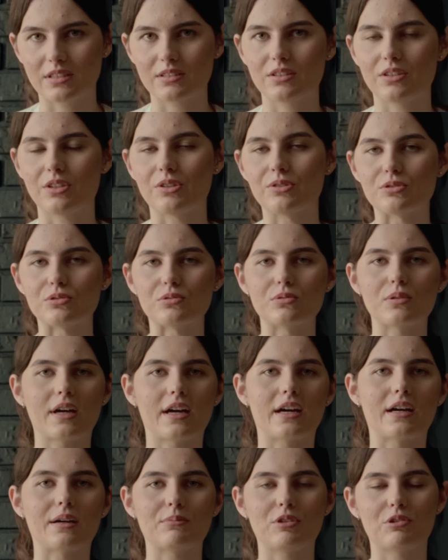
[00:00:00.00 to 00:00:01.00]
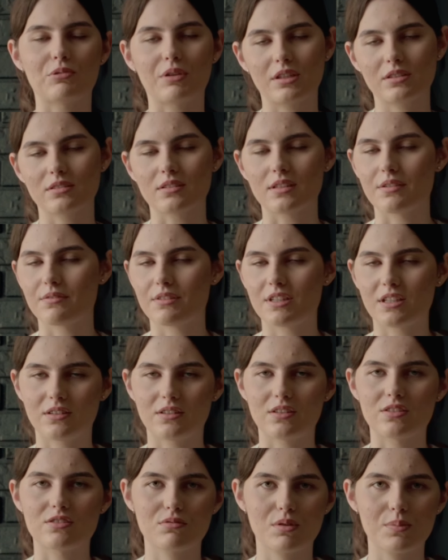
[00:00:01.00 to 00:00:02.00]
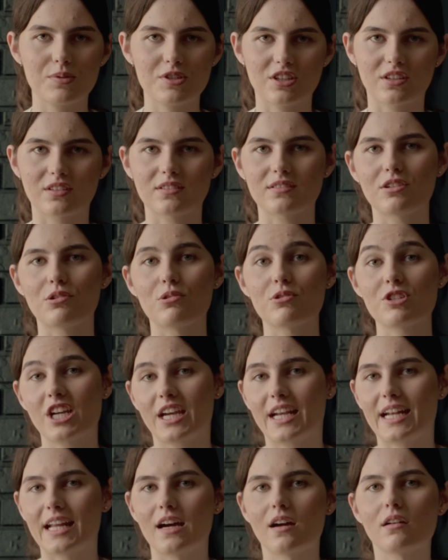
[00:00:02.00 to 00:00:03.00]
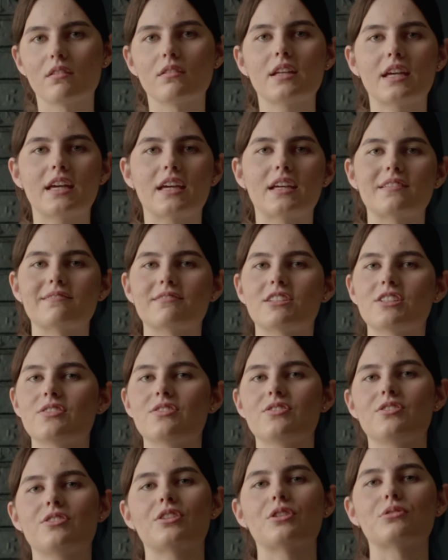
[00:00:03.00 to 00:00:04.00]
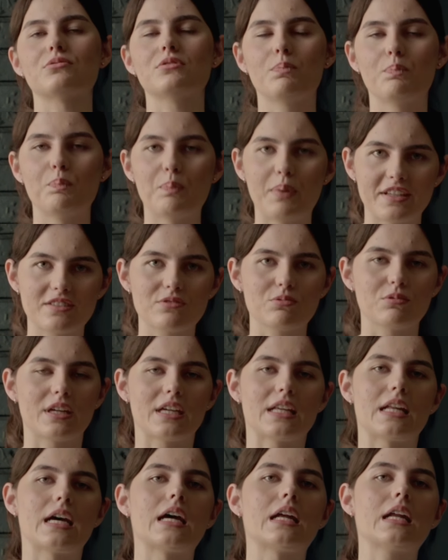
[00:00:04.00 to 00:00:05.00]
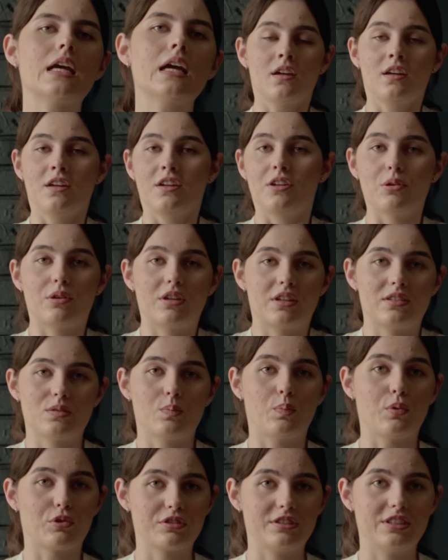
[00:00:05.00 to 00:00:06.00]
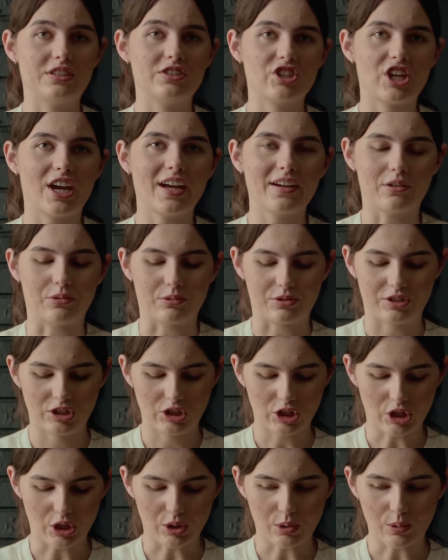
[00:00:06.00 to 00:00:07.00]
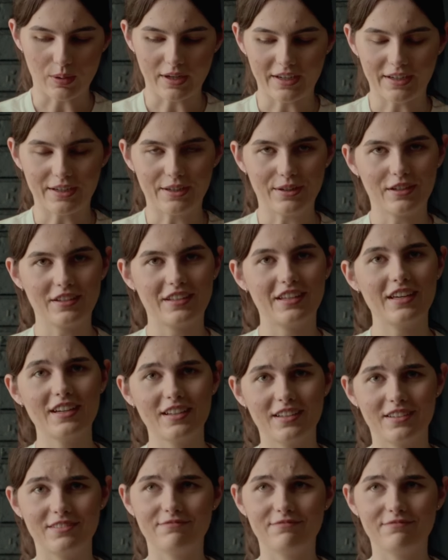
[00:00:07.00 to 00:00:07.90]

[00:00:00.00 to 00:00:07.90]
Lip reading: to you, I'm going to leave it in the description. Go check it out. And this is, the best way that you can support this channel. So yeah,